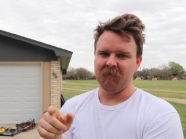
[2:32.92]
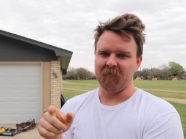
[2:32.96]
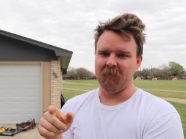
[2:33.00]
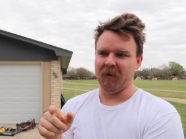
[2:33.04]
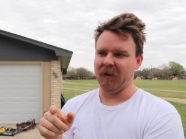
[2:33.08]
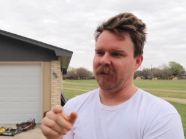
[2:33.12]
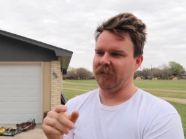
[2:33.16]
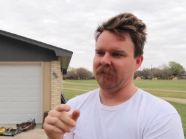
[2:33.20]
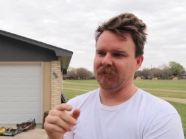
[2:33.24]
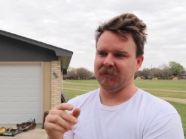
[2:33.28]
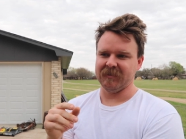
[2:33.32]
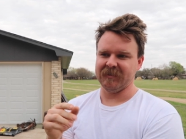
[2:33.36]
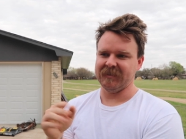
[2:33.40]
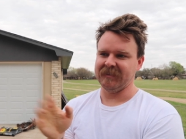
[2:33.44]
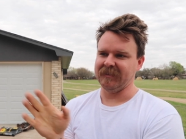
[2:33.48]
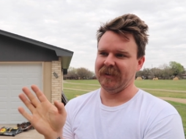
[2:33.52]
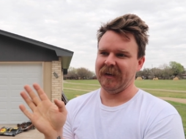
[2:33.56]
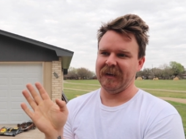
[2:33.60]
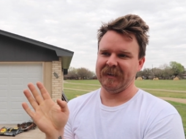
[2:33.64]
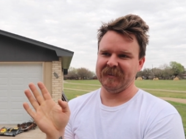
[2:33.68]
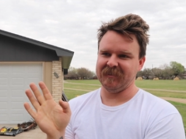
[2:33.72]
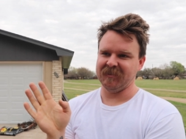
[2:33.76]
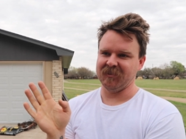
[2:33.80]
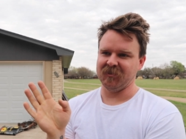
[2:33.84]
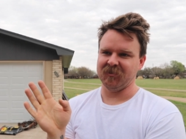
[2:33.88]
My uncle
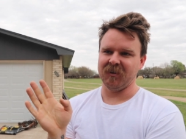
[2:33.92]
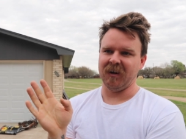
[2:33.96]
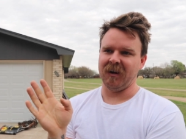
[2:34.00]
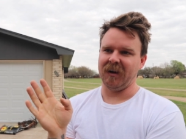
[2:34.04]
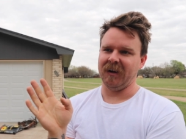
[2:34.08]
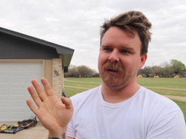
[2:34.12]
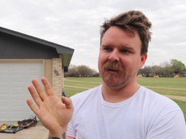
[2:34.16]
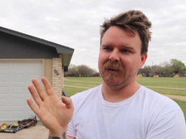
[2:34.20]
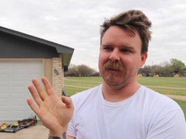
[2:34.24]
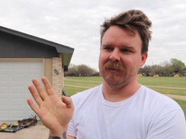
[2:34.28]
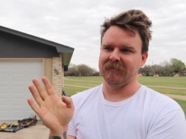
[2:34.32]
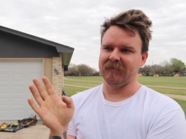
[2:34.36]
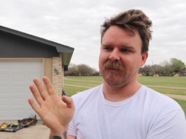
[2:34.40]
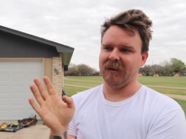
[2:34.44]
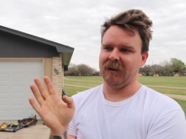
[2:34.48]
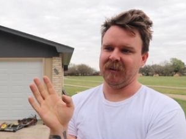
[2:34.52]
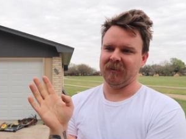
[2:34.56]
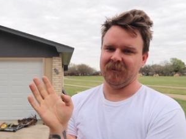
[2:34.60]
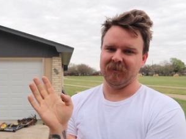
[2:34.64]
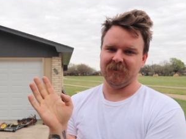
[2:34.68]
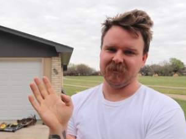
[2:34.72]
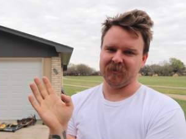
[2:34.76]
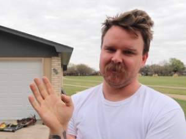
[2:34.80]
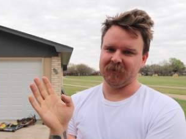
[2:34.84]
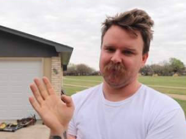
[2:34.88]
still has the truck. It's
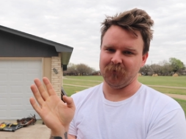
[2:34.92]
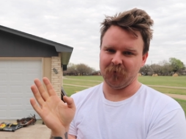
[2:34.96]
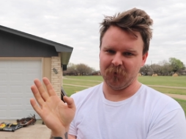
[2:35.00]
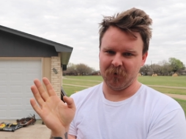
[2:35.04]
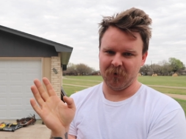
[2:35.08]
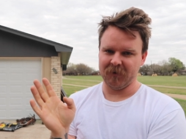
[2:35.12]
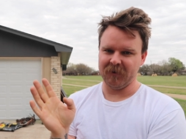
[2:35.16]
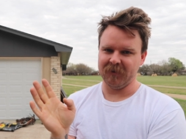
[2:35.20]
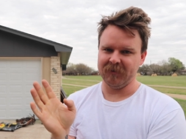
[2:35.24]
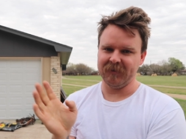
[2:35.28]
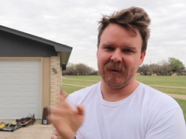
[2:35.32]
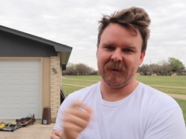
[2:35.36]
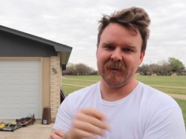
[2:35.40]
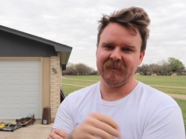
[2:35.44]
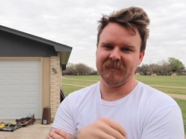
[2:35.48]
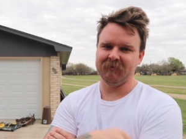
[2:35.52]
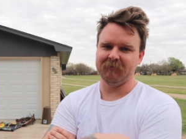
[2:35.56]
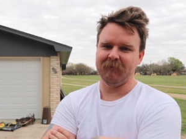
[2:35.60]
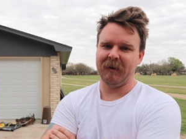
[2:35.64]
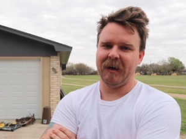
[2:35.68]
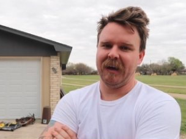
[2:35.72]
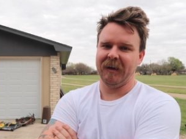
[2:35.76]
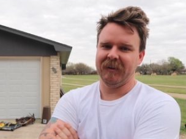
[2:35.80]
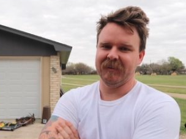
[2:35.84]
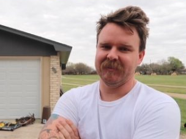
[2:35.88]
got close to
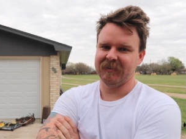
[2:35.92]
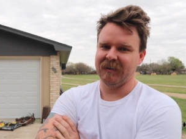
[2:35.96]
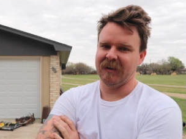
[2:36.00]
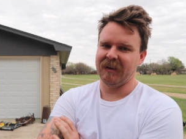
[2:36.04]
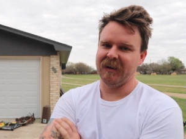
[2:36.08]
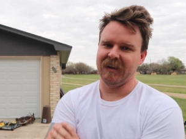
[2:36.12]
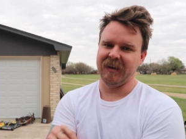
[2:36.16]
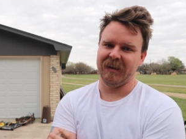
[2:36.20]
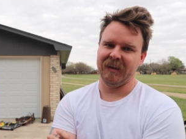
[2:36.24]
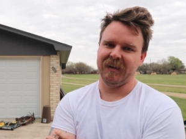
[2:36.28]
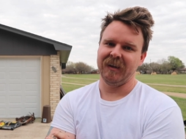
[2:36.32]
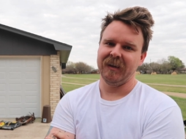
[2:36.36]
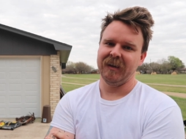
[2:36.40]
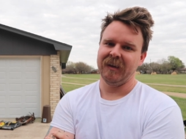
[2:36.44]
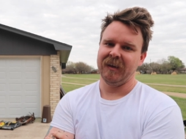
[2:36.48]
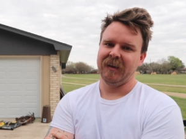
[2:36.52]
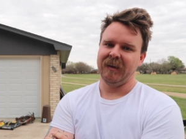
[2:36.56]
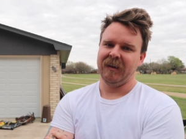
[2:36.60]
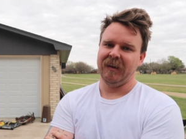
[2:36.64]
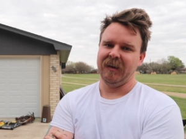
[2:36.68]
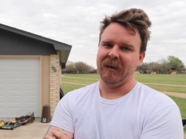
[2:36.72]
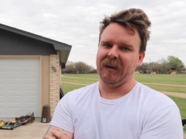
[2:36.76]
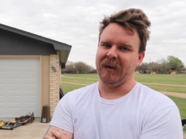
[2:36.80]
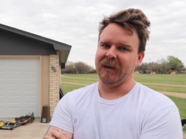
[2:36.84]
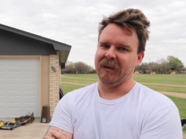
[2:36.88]
400,000 miles on it
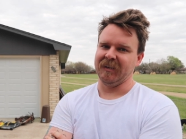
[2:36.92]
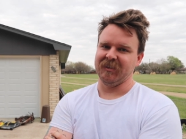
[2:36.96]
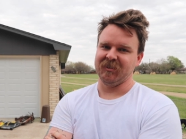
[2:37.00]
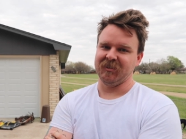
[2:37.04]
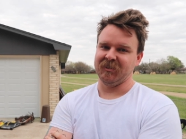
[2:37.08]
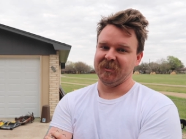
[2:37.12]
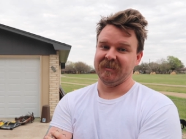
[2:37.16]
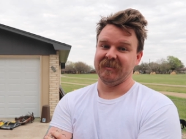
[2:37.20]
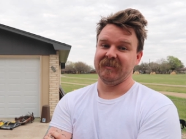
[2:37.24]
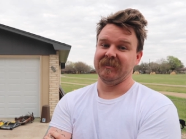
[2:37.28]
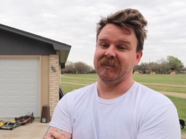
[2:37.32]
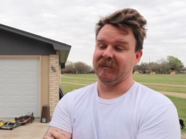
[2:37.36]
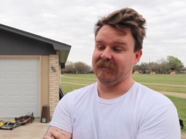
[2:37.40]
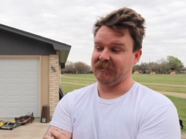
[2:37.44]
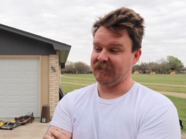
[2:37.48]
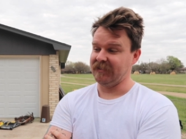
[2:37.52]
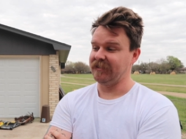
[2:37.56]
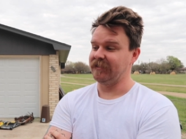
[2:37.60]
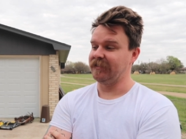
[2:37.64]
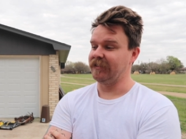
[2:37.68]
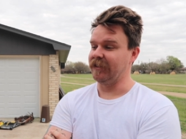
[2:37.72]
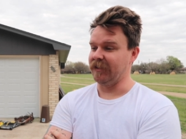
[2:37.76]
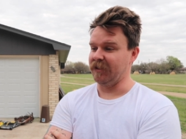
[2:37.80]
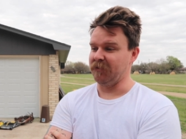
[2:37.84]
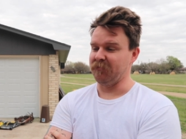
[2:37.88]
and it's just, it's
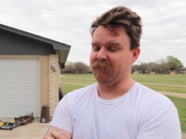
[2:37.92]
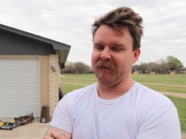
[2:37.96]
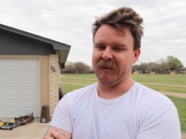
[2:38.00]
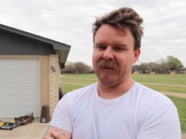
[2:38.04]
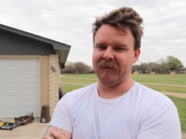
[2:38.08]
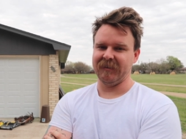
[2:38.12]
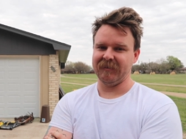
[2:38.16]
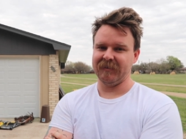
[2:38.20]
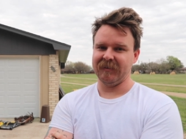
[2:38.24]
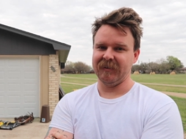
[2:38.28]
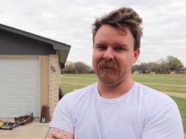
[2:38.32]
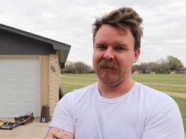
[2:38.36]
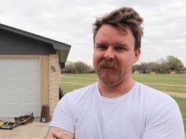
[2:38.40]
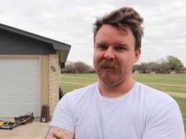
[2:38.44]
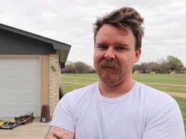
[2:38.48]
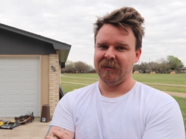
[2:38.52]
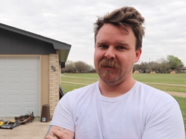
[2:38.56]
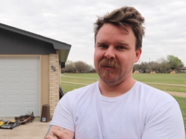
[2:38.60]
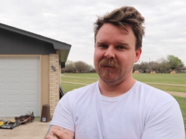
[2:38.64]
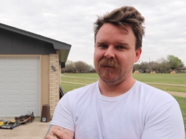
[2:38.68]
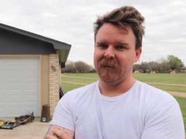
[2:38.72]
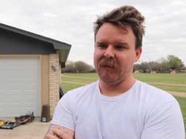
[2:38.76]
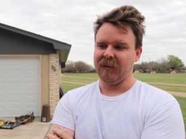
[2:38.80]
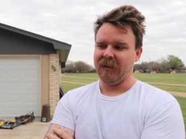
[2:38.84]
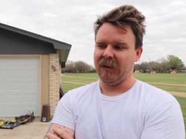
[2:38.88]
still a beast.
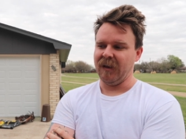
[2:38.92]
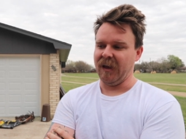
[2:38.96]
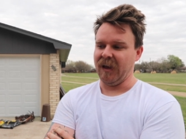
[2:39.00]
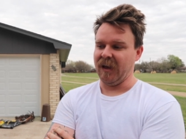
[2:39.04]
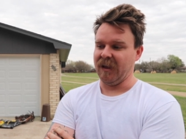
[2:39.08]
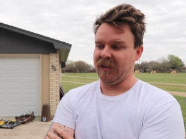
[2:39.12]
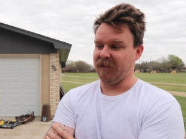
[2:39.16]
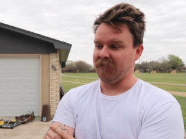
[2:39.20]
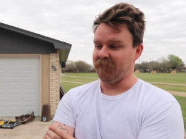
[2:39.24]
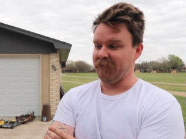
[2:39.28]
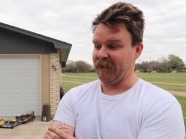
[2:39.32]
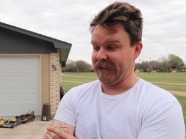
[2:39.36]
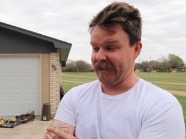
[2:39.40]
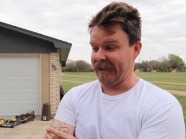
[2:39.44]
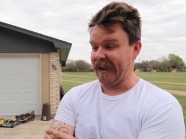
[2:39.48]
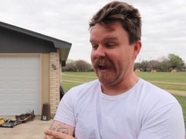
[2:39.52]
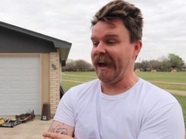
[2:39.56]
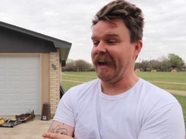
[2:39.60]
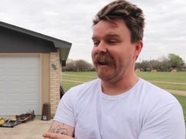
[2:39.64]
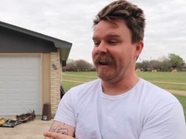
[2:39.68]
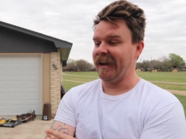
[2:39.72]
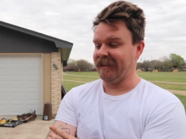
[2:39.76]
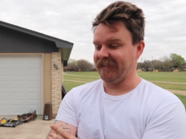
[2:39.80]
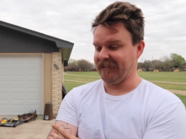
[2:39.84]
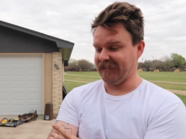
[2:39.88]
Yeah. And then my
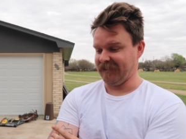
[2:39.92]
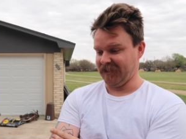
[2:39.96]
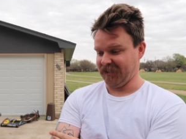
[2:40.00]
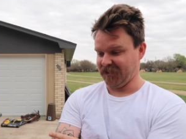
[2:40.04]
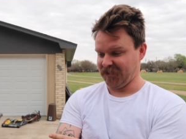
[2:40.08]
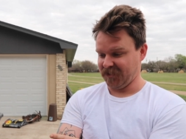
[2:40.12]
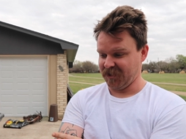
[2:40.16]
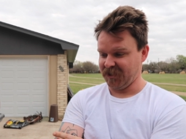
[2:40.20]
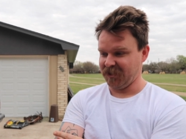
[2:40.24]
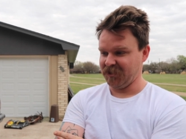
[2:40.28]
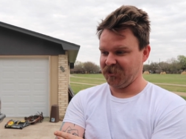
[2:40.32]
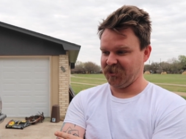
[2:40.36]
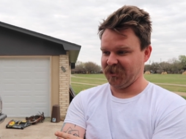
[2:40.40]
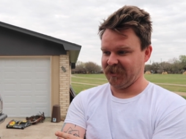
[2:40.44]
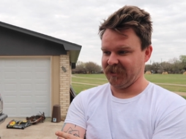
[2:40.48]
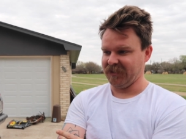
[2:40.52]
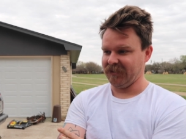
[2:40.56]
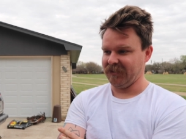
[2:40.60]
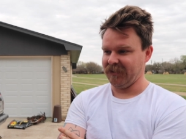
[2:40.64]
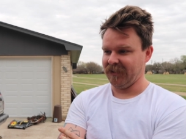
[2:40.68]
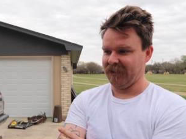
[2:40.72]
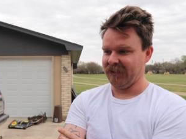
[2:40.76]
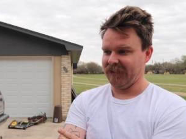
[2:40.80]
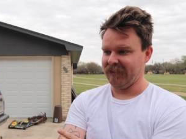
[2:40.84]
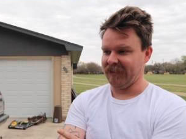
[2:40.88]
dad has an
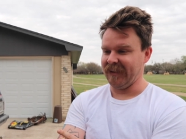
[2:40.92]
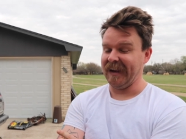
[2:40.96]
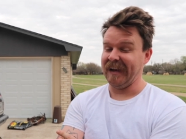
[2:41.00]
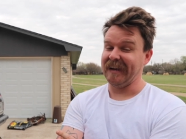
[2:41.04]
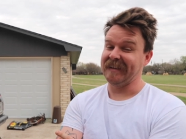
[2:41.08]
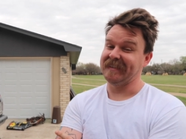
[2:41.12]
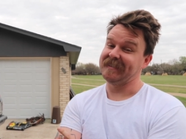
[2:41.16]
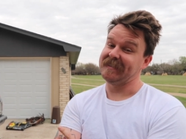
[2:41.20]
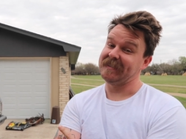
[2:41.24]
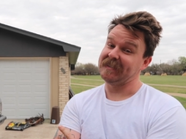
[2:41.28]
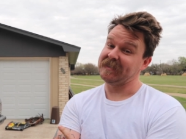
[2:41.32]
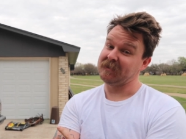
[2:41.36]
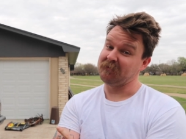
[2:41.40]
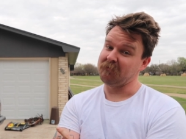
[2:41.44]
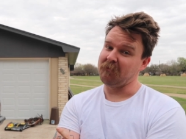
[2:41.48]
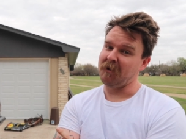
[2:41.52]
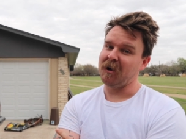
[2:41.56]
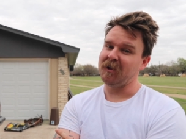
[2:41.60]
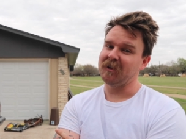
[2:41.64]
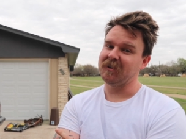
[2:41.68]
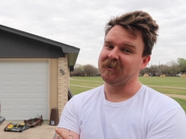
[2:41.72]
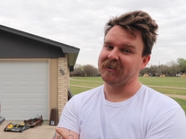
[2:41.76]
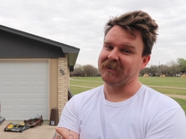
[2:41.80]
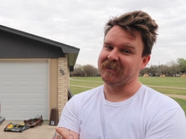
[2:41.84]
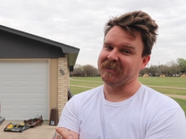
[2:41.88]
excursion that has the
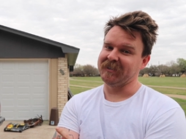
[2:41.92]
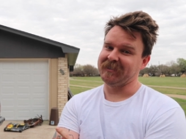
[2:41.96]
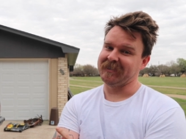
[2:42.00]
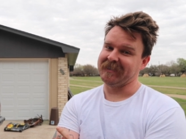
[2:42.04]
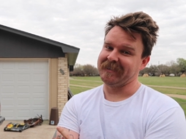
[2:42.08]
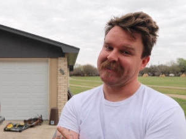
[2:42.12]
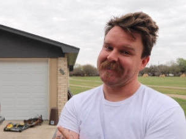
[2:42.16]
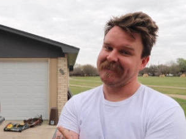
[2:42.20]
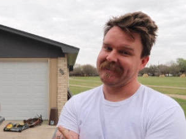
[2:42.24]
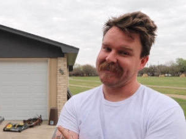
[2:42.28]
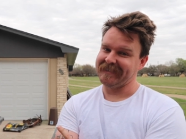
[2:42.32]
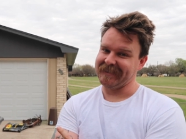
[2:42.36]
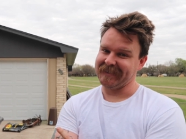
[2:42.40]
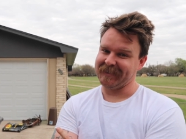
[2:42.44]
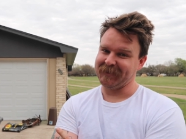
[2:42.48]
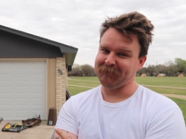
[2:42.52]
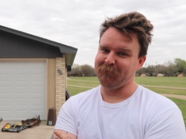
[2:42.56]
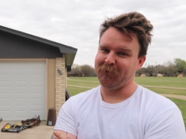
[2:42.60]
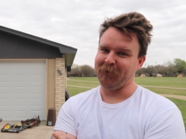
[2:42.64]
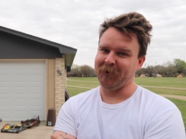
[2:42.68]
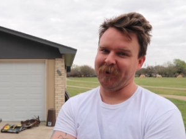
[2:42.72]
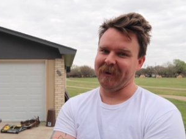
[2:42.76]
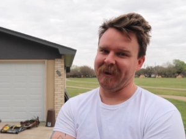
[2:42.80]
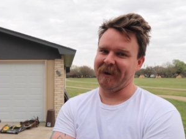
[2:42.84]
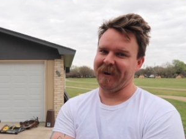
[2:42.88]
smaller engine, the
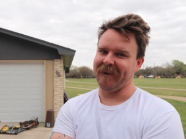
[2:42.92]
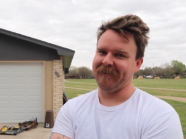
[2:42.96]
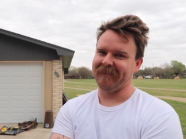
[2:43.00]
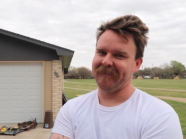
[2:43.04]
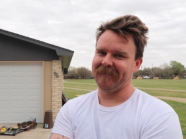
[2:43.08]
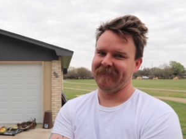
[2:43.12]
6.0.